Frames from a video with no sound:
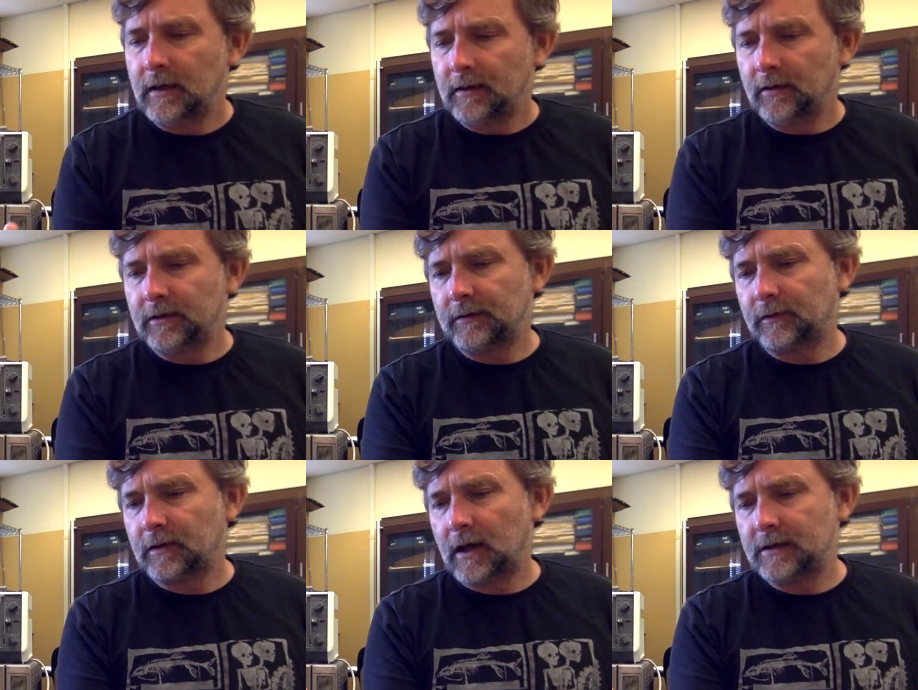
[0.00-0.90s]
There are
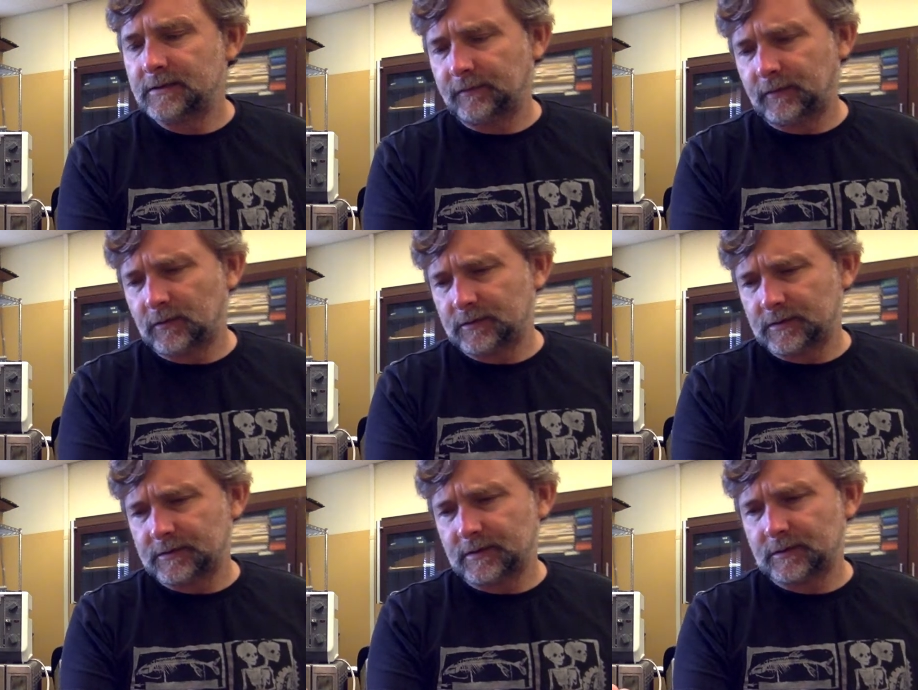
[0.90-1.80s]
different kinds of
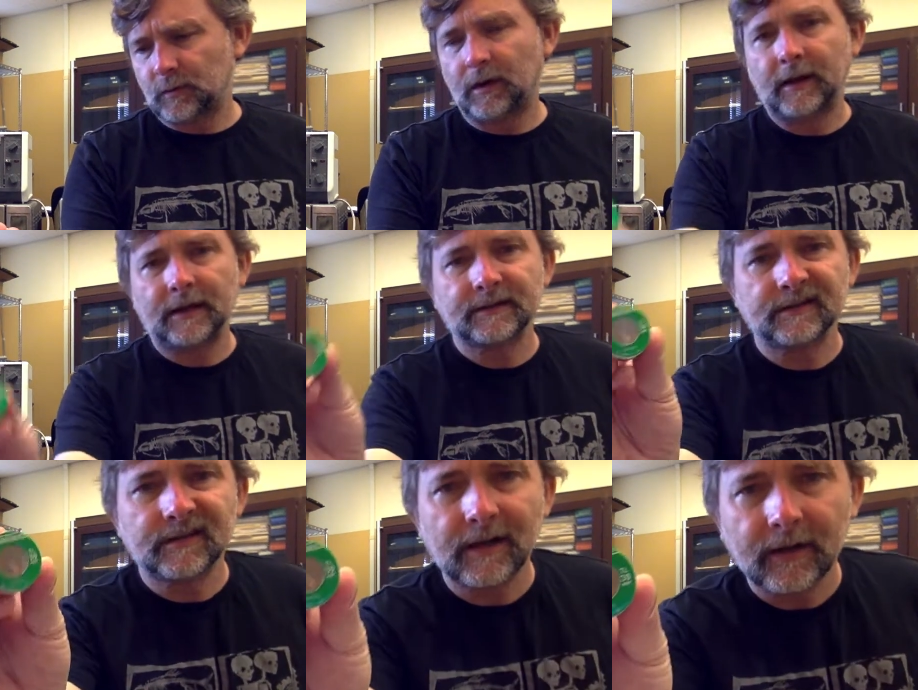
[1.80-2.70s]
fuses. This one has a
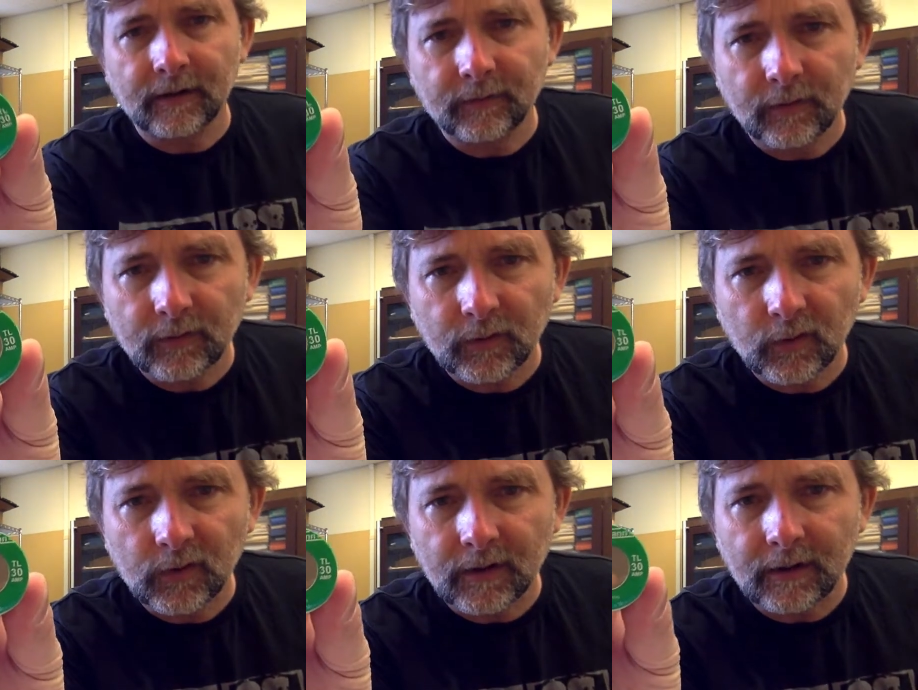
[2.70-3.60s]
setting of
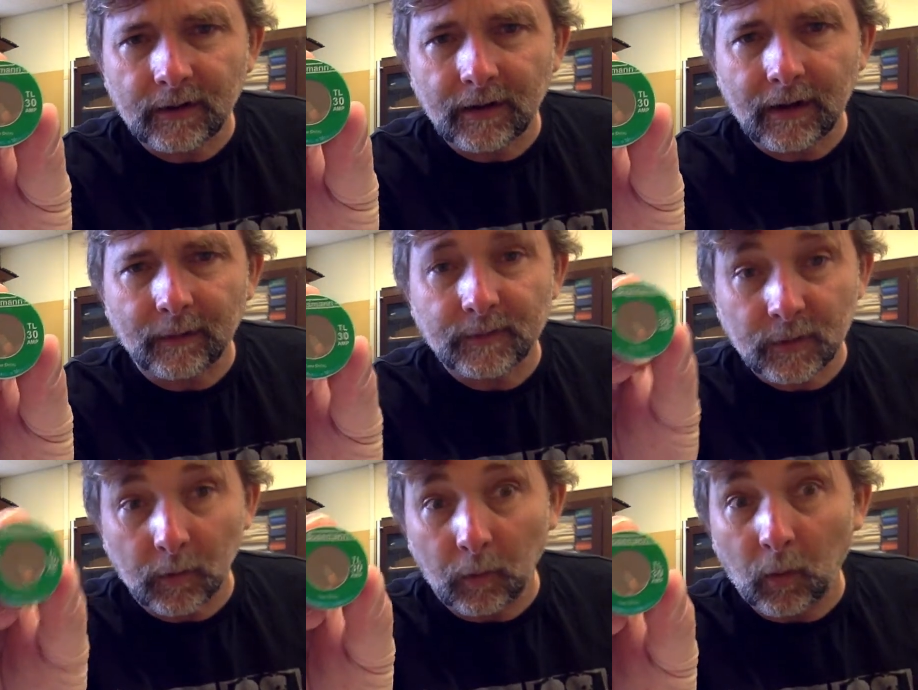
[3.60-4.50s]
30 amps,
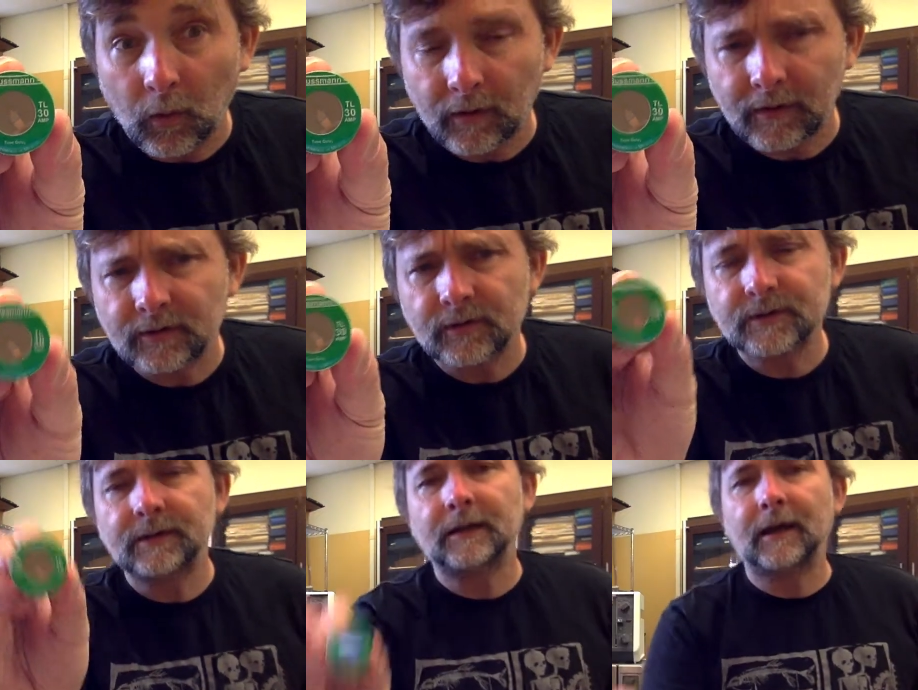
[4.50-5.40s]
so more
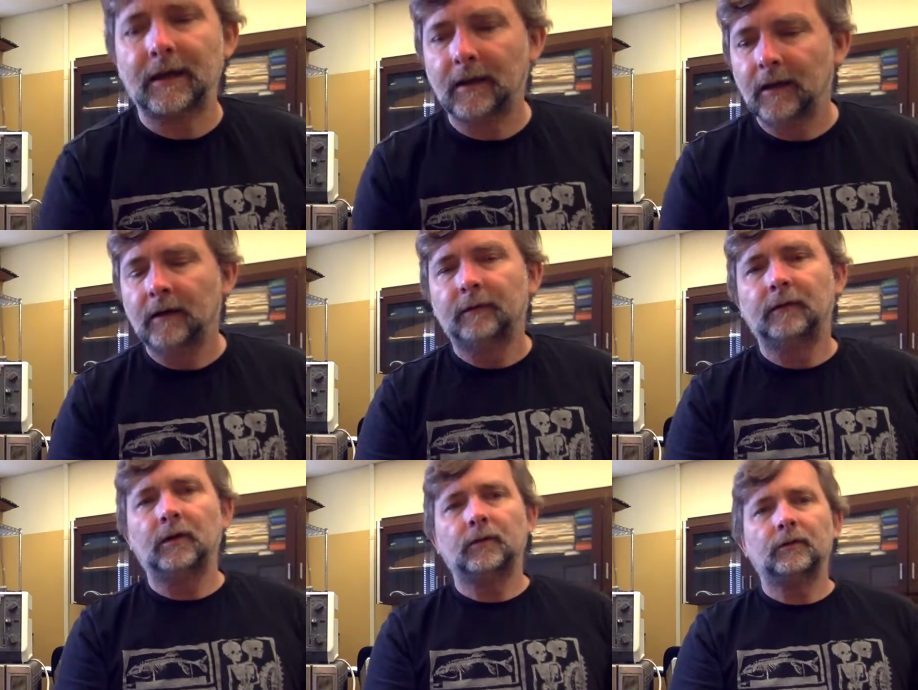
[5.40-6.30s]
electricity can
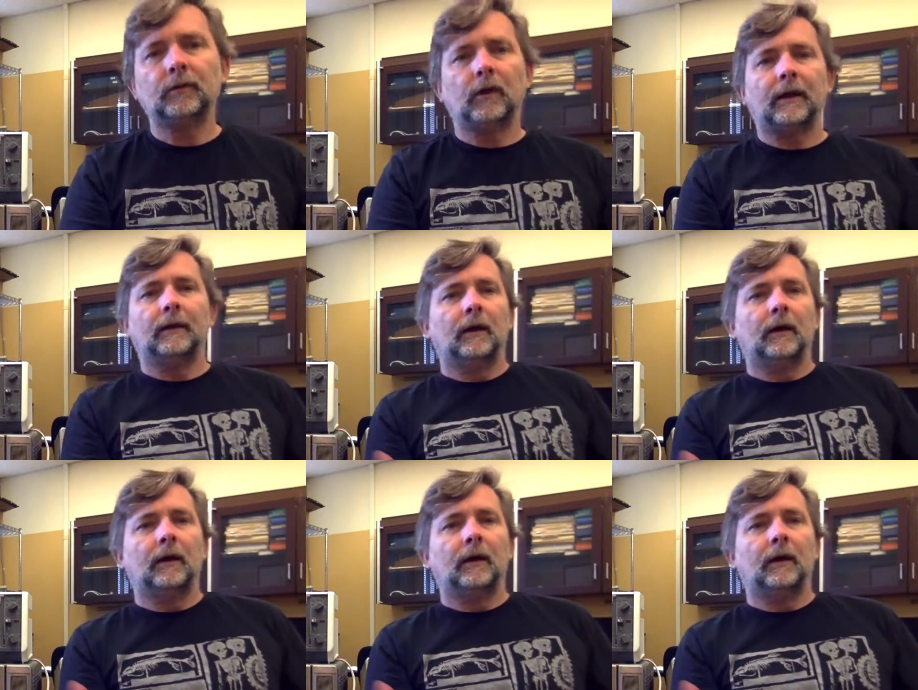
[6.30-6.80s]
flow through it.